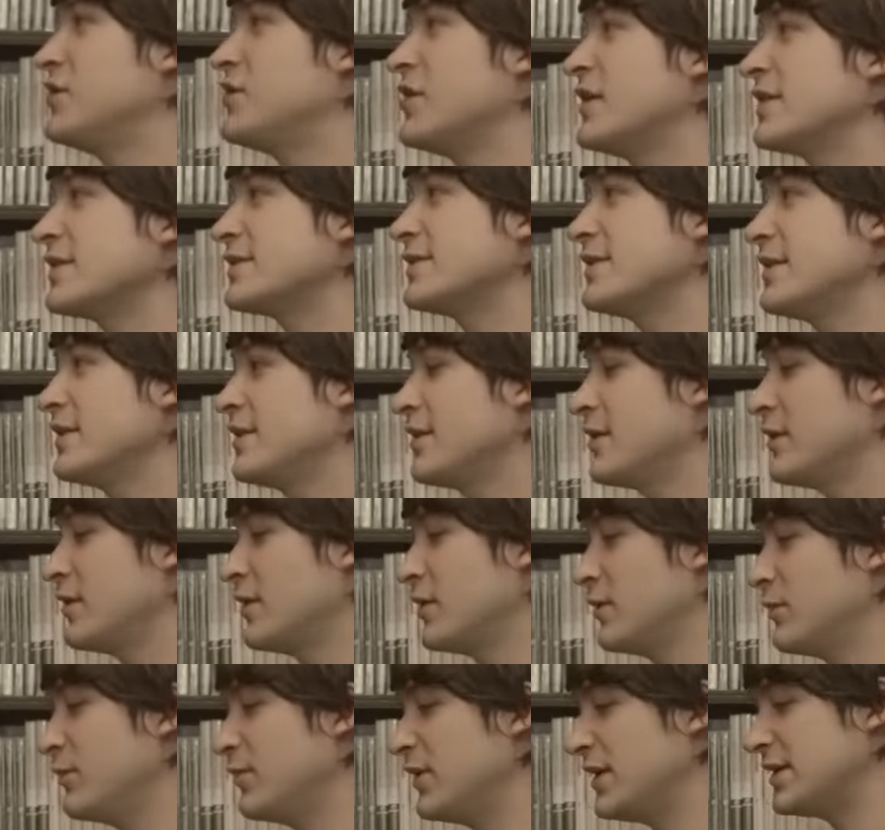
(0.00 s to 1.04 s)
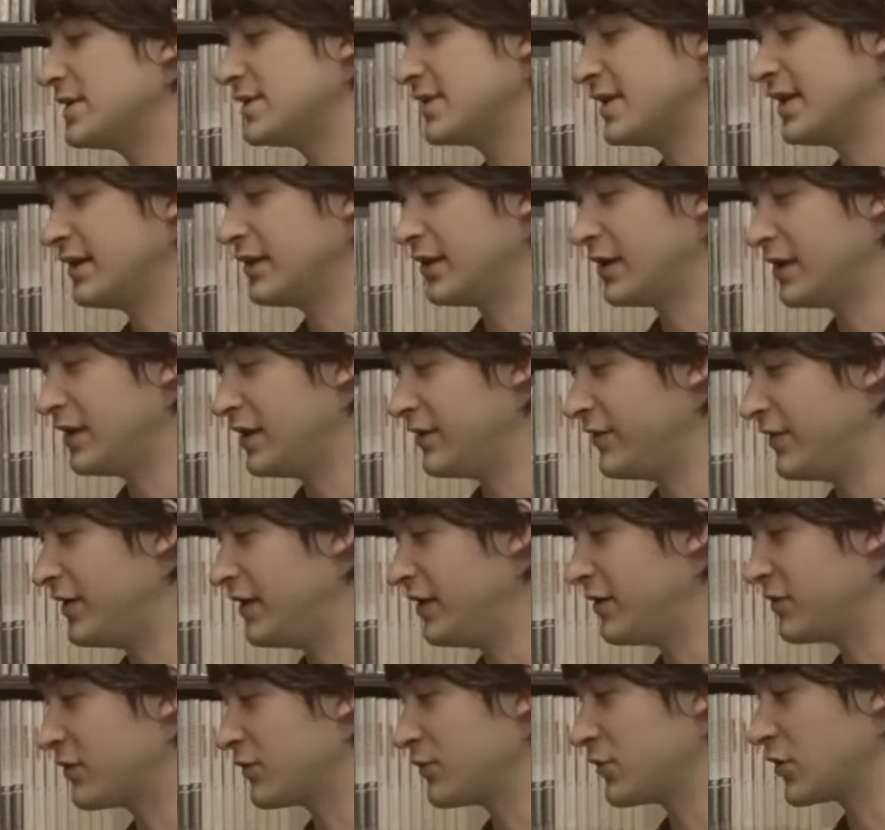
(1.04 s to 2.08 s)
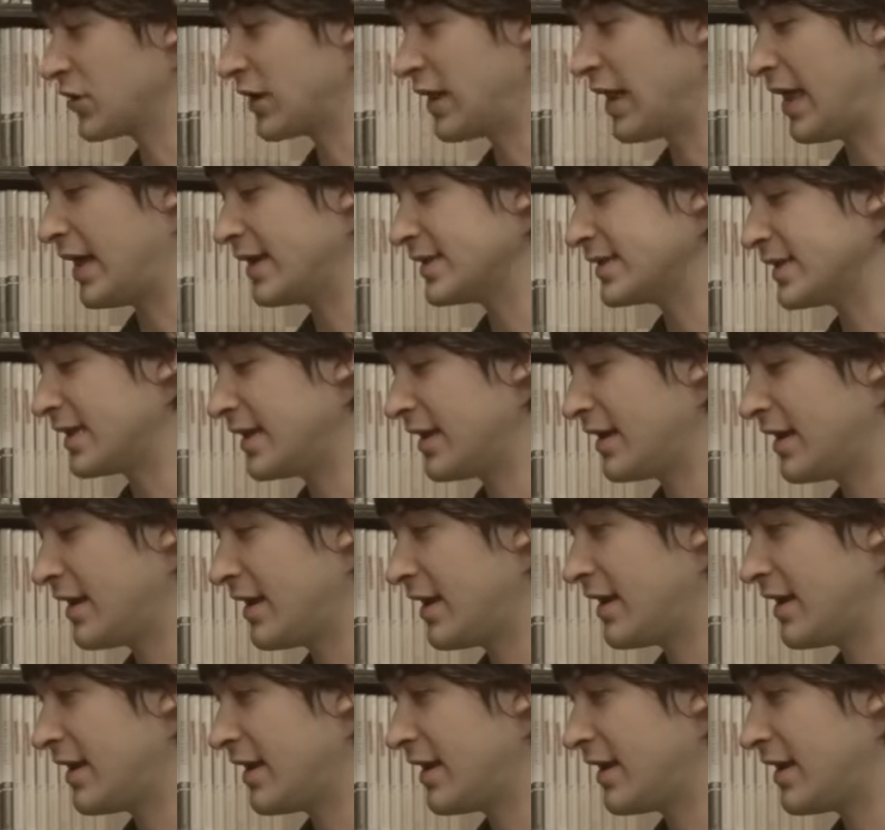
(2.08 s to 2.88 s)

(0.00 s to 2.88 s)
just be stealing DVDs from your closet